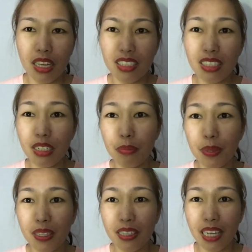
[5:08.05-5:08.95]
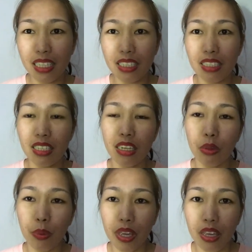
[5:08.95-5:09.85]
it's gonna be like this
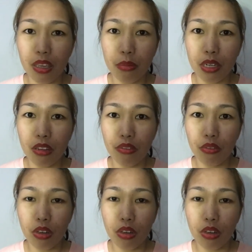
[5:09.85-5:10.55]
anyway, even if